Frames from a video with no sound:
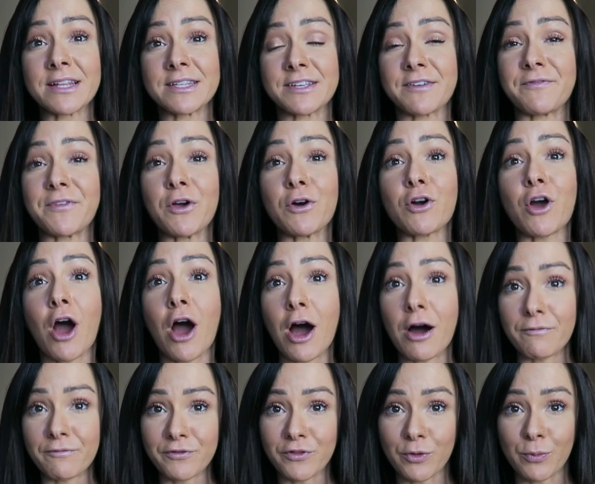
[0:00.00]
to feel
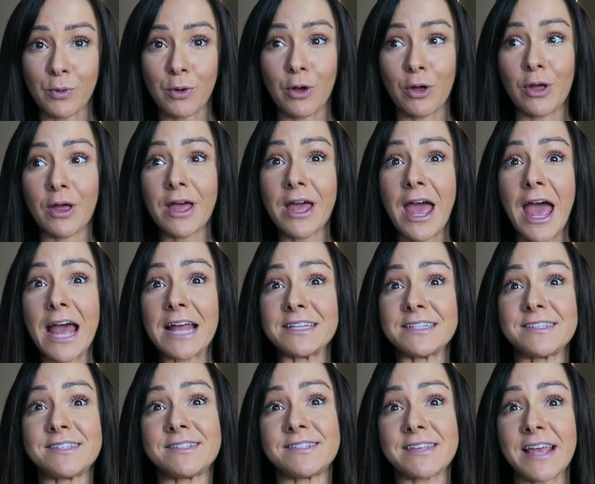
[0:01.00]
comfortable
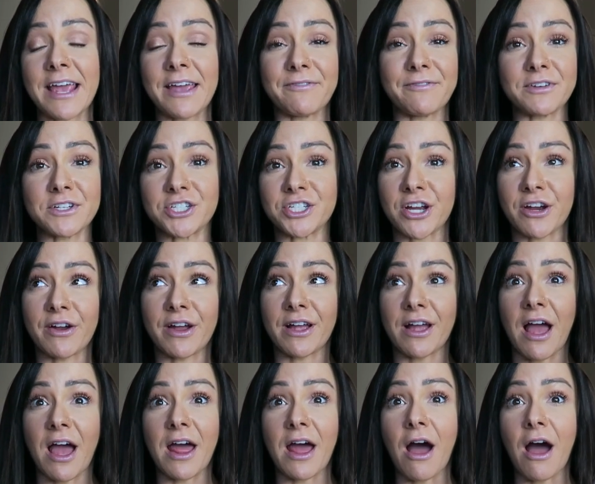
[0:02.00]
and safe sharing